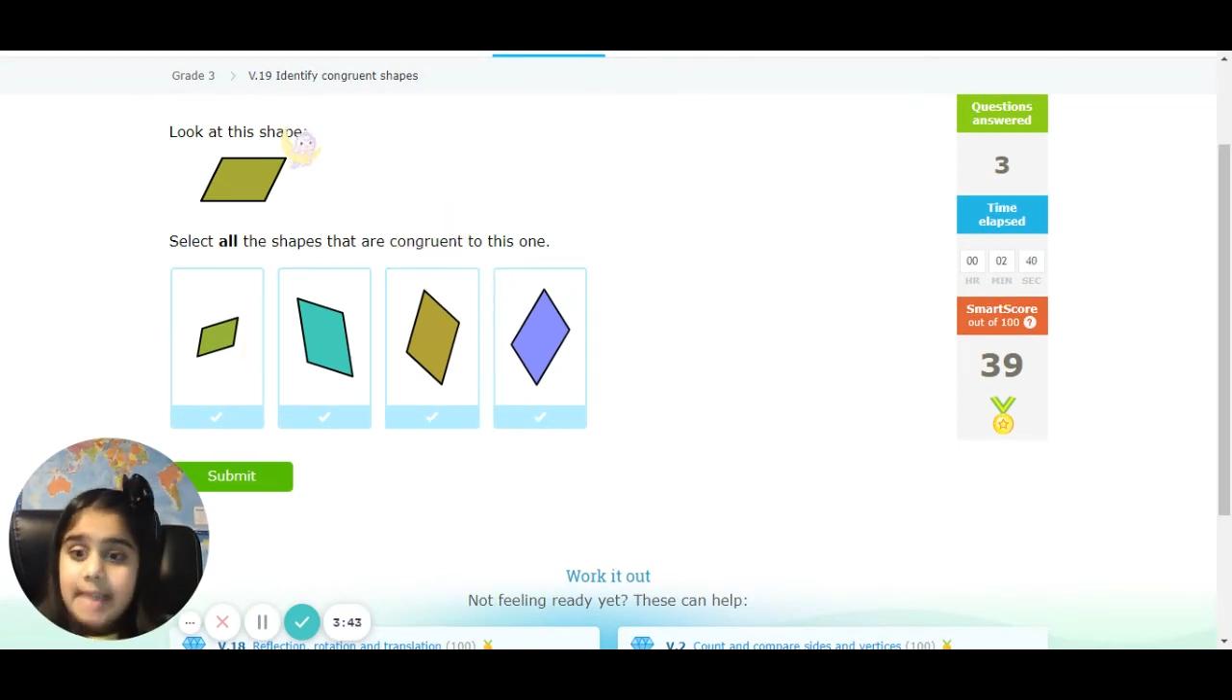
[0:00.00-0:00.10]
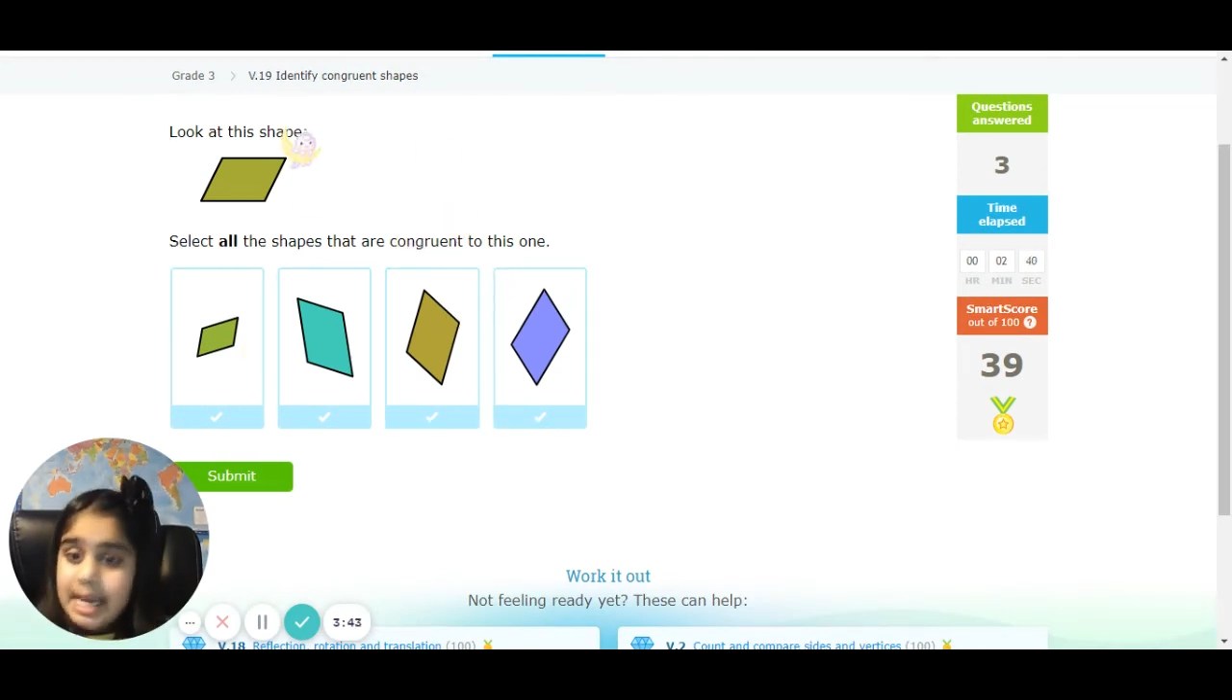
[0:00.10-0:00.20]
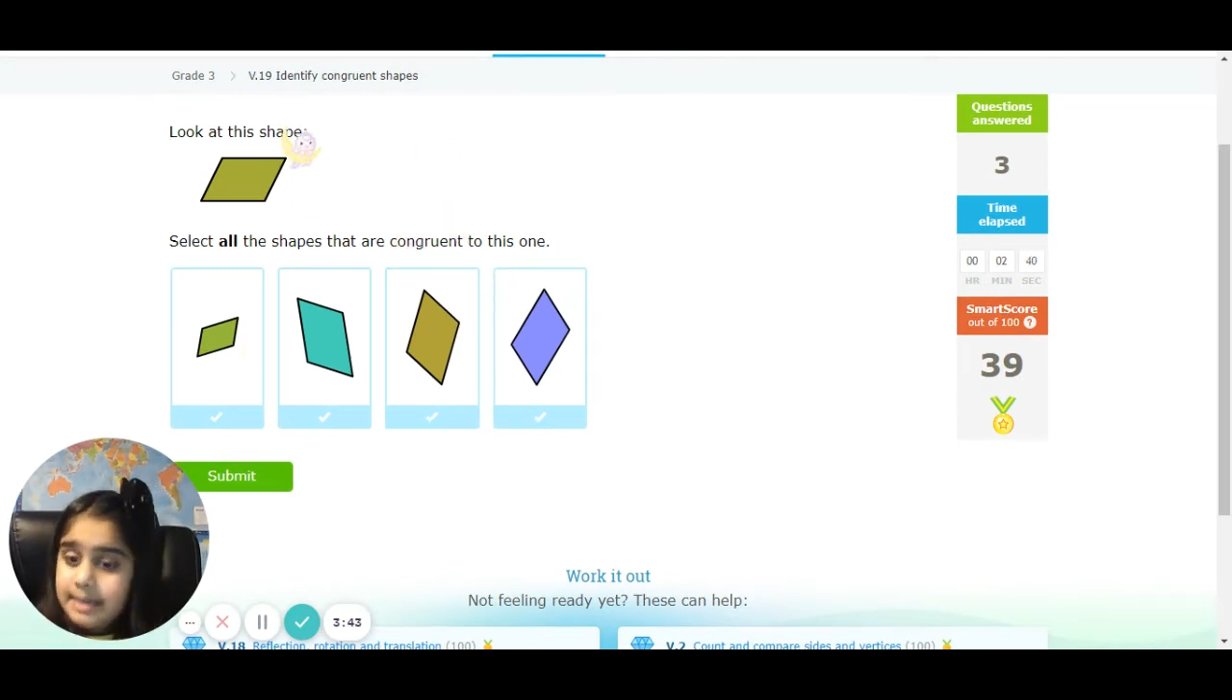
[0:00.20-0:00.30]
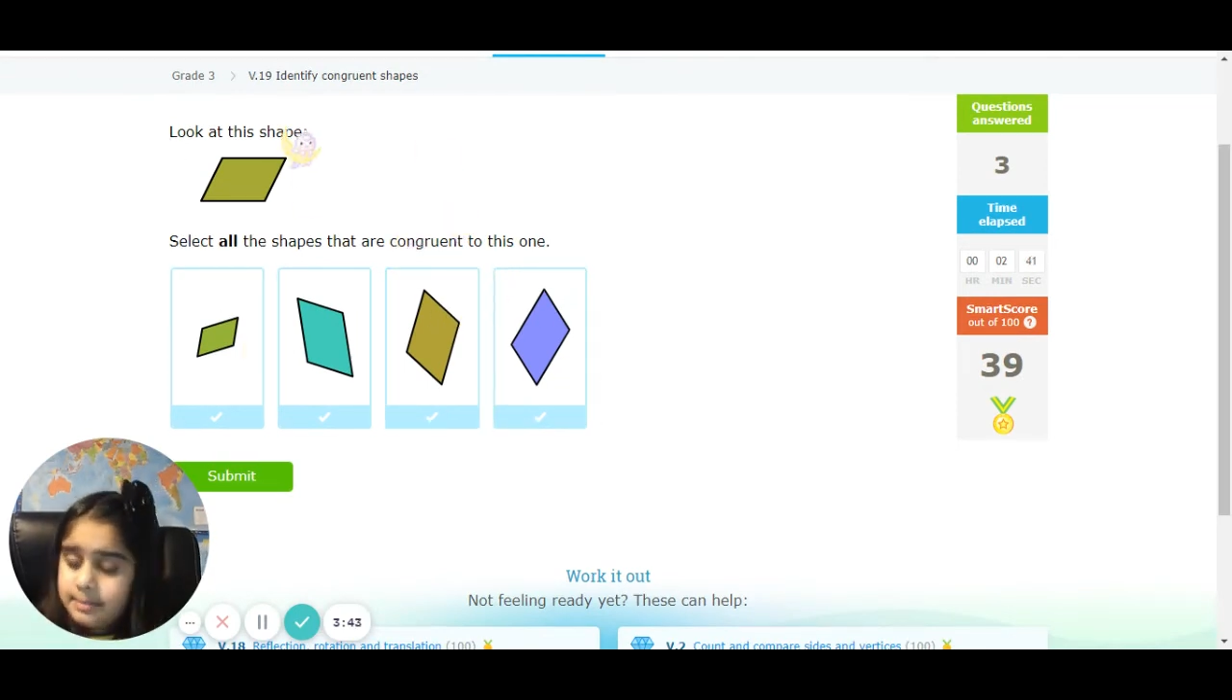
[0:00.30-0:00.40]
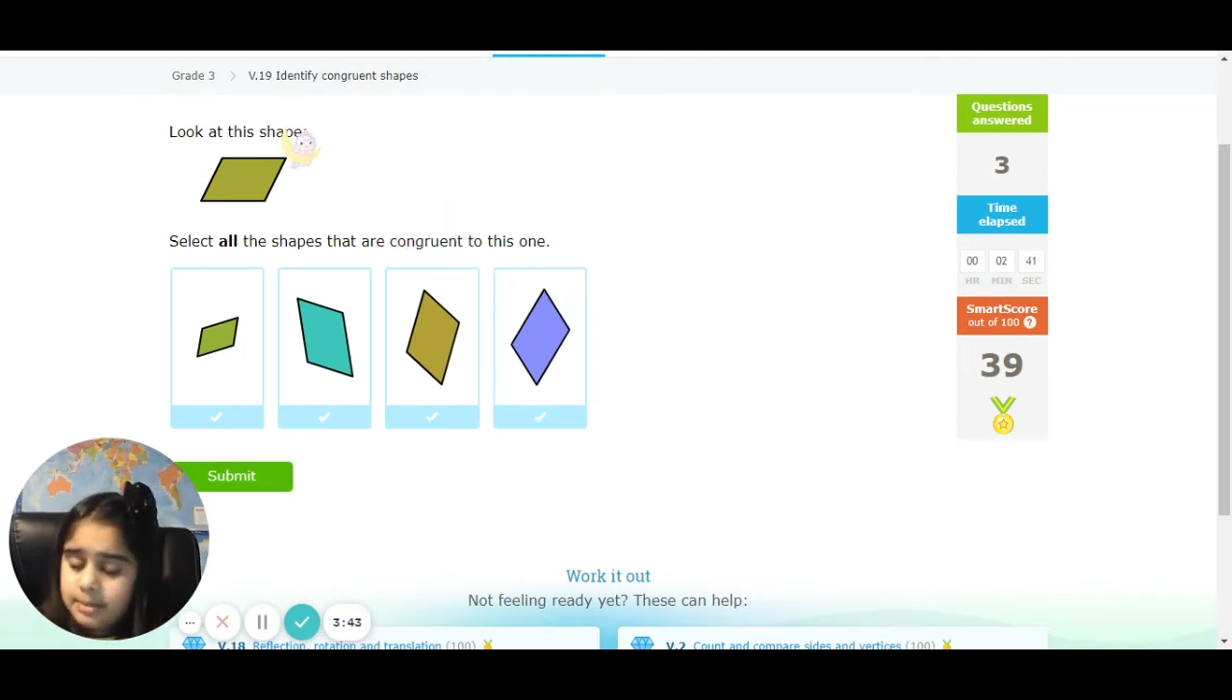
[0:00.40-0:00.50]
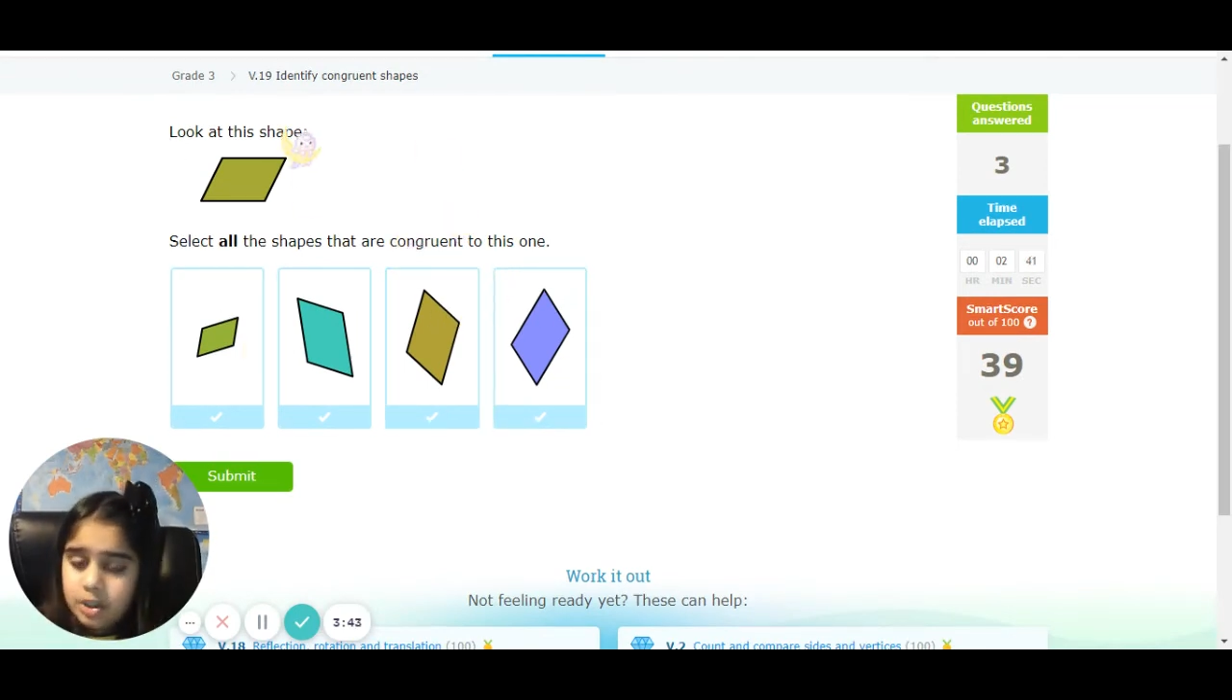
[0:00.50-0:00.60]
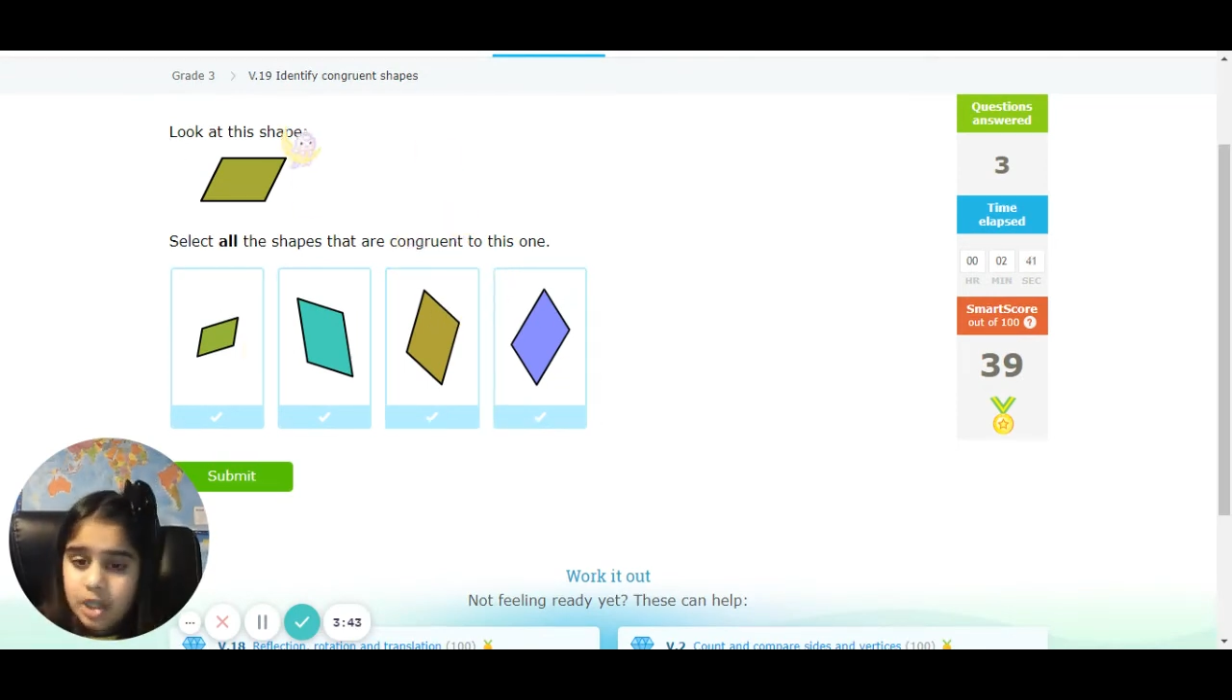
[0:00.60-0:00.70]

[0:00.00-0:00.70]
same